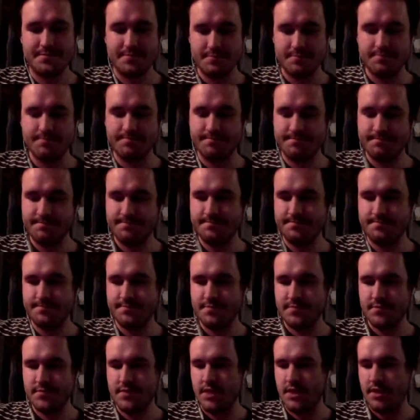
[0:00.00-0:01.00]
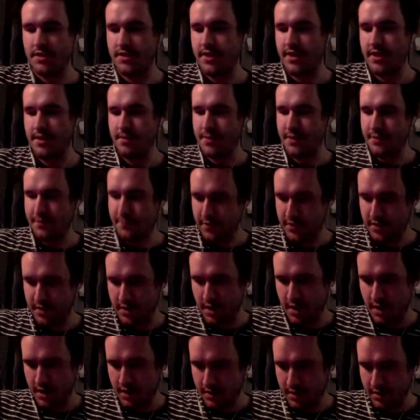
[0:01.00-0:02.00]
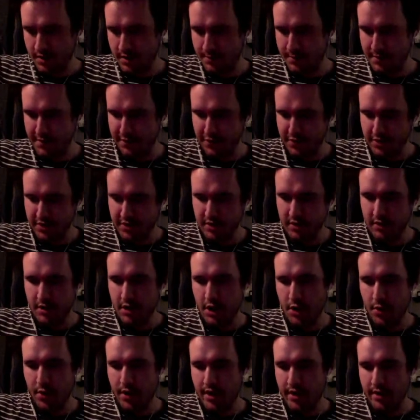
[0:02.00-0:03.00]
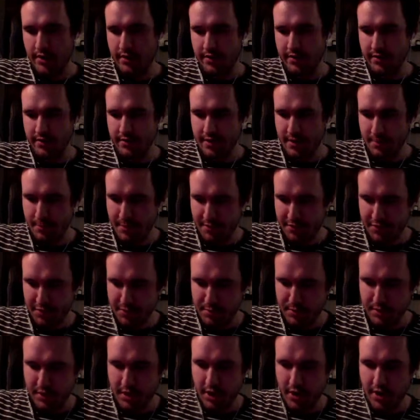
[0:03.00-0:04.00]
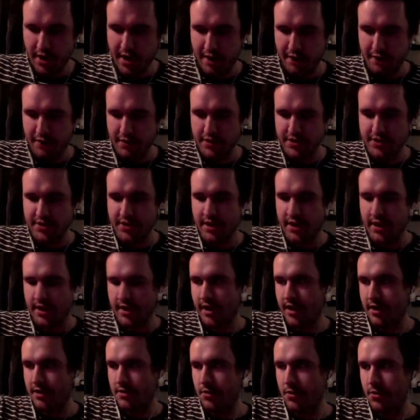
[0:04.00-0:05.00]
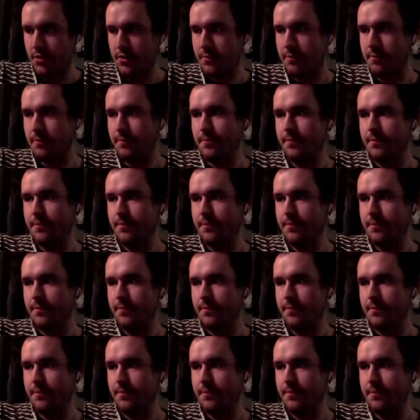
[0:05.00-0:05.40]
Mm-hmm. No, yeah, I'm definitely not. I'm definitely on the low end. I'm definitely below average in that category.